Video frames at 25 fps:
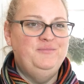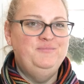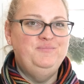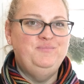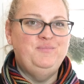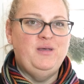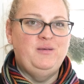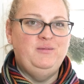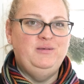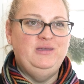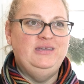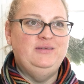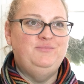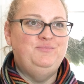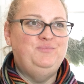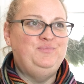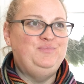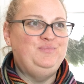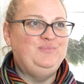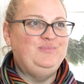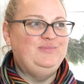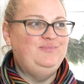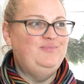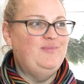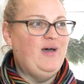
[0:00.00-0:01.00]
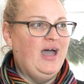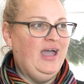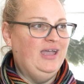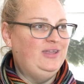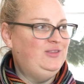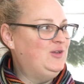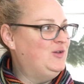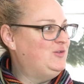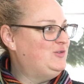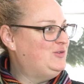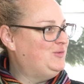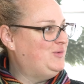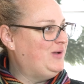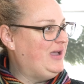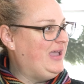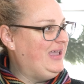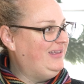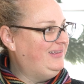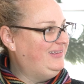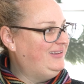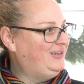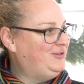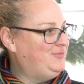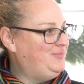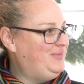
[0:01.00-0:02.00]
um, maybe hide those away
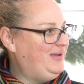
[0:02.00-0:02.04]
a little